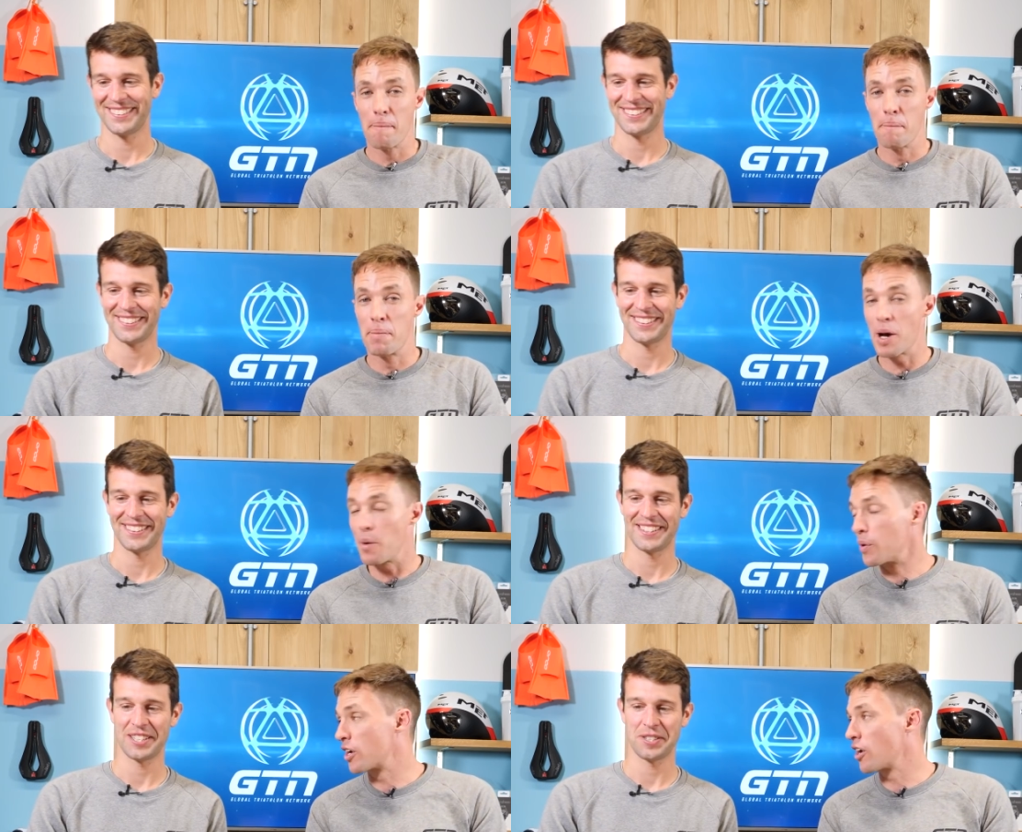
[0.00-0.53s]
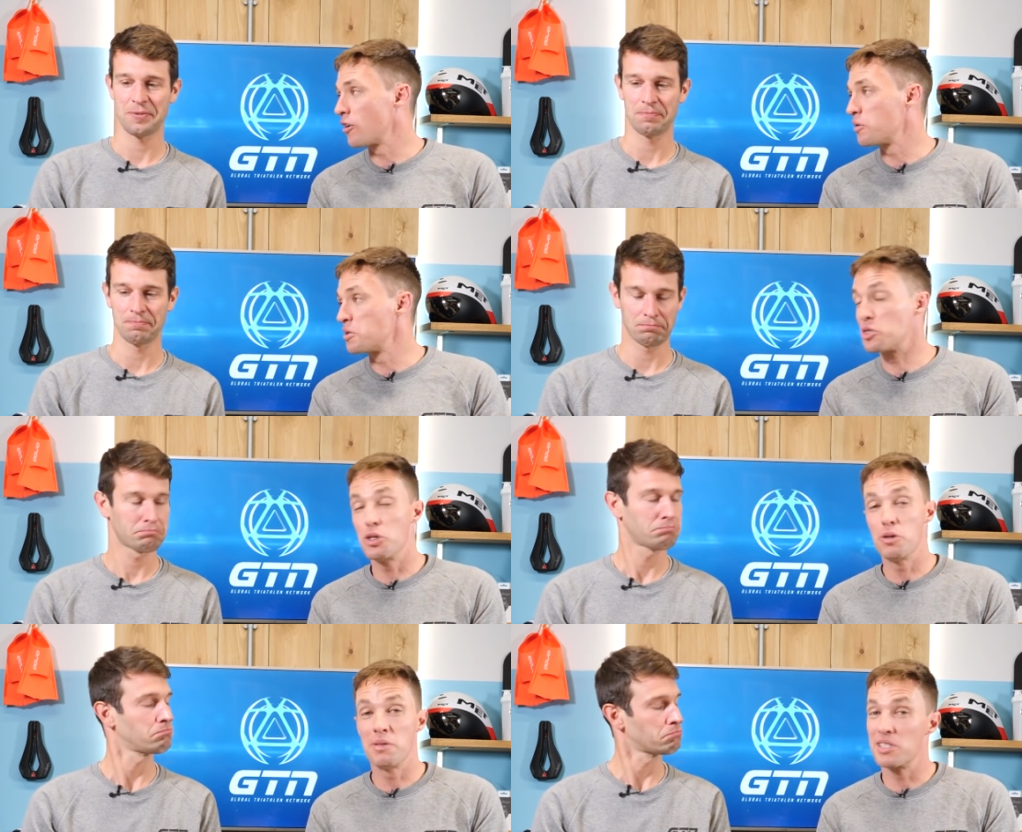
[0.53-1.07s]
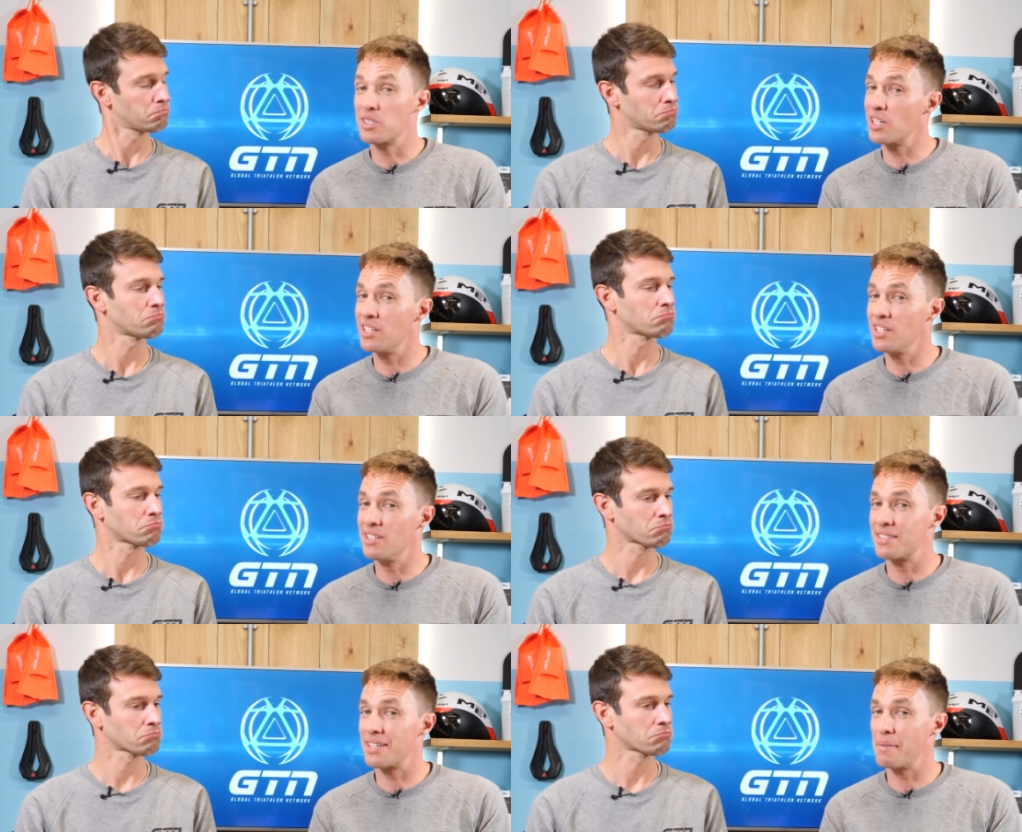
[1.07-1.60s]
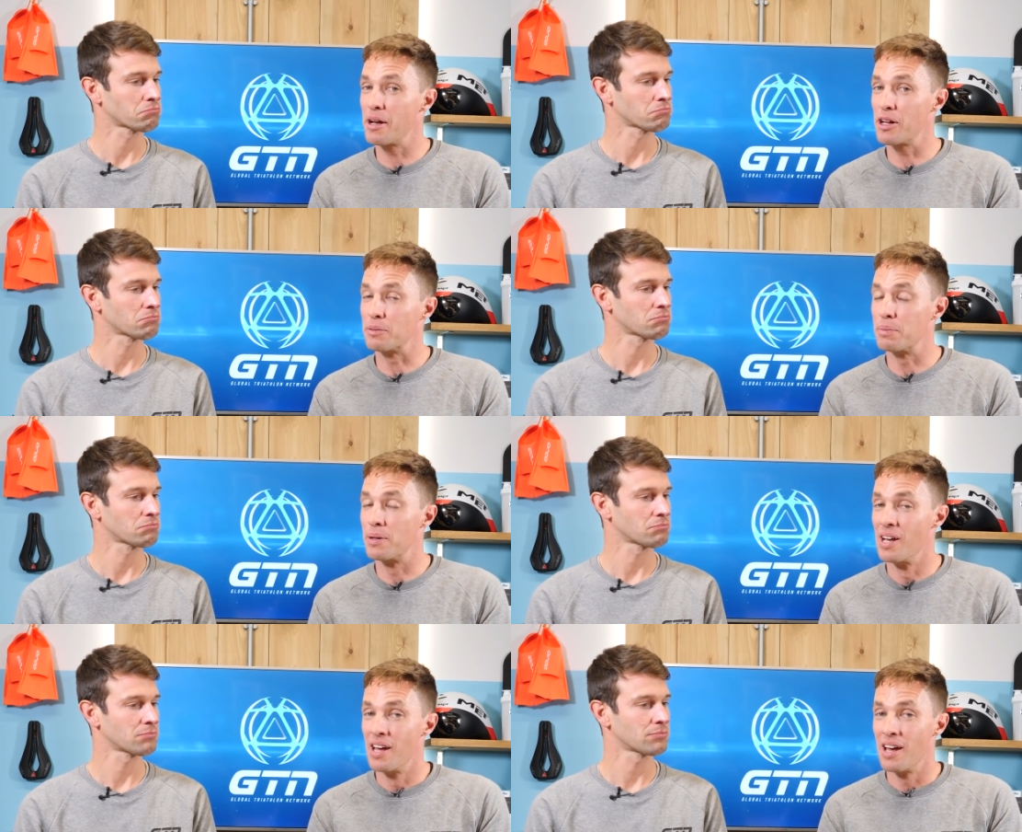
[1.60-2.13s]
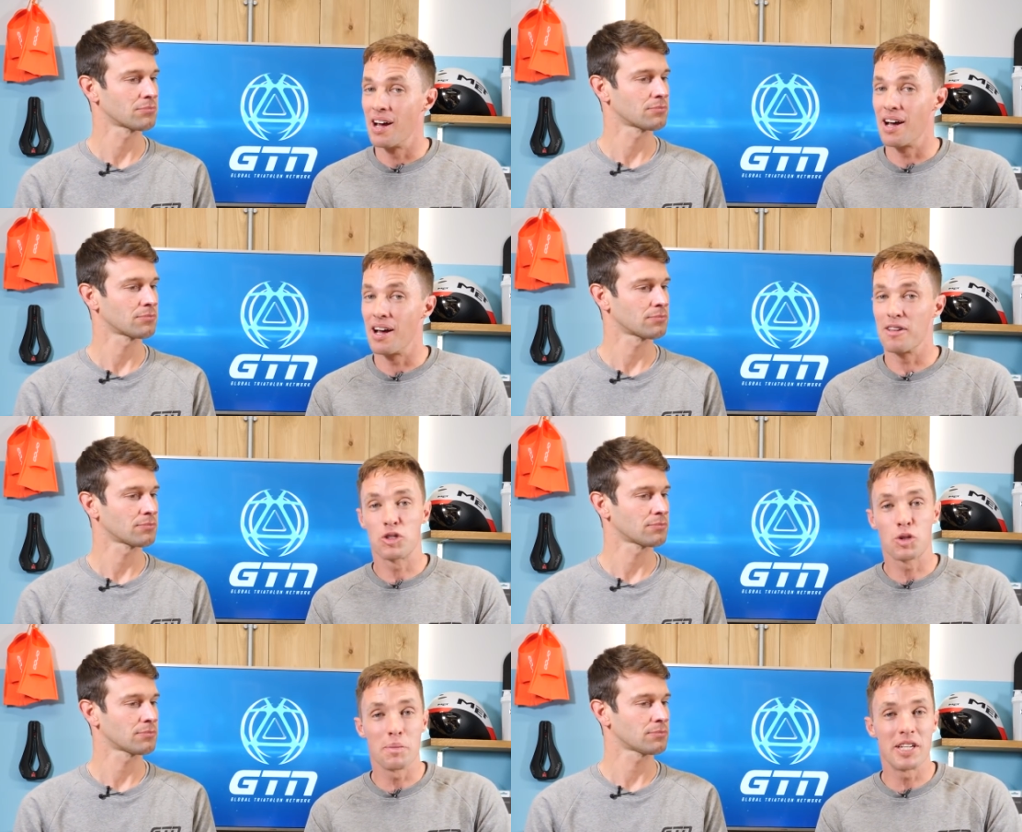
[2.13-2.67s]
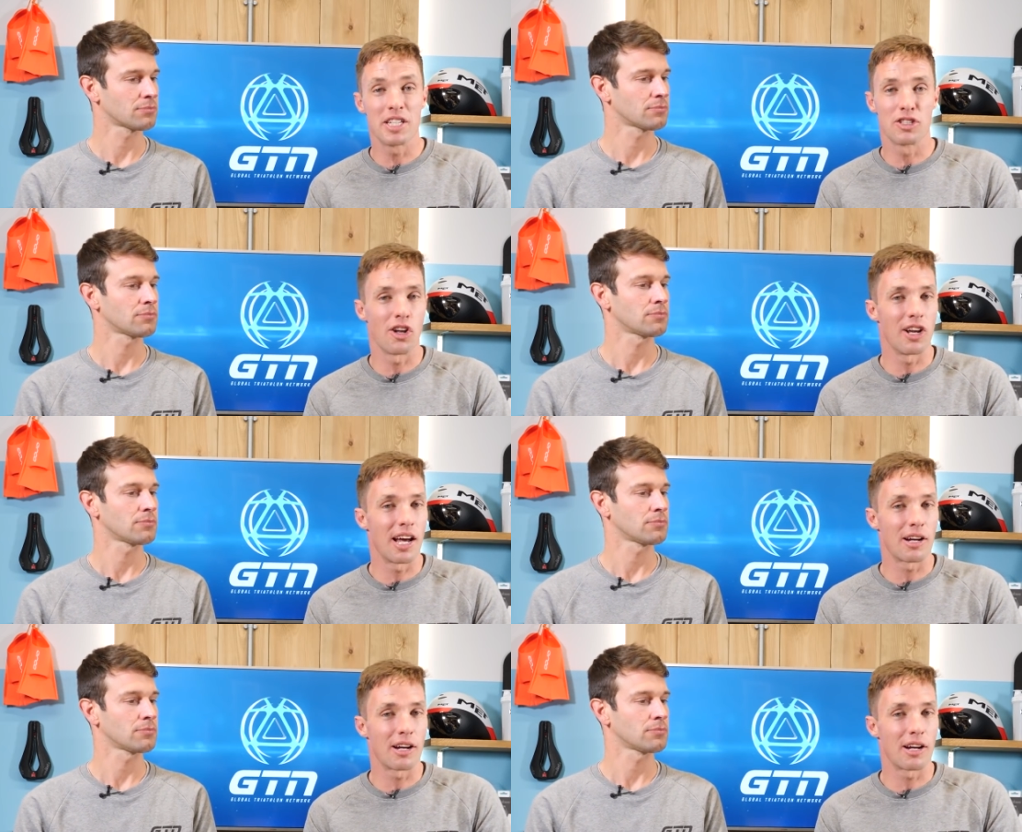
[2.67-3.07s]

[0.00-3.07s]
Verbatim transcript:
Speaker 1: but we're going to assume he's going to need some help. Uh, swimming is not